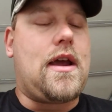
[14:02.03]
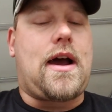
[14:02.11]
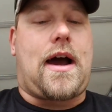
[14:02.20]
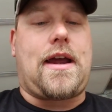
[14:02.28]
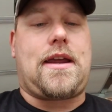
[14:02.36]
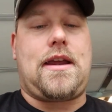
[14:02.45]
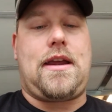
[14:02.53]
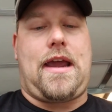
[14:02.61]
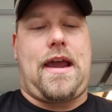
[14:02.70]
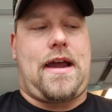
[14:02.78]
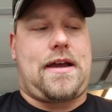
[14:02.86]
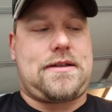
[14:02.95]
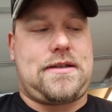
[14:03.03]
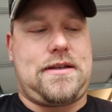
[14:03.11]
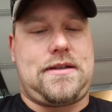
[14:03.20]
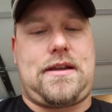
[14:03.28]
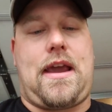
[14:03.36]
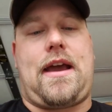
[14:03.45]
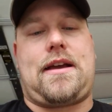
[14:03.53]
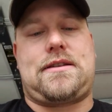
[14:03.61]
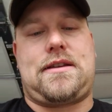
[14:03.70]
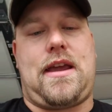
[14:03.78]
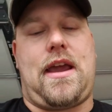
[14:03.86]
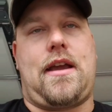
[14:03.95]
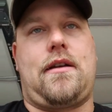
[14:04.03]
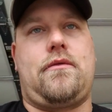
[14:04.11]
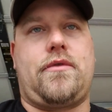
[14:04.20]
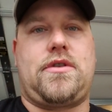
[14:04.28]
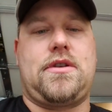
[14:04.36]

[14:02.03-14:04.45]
I can cast this Cast King with just a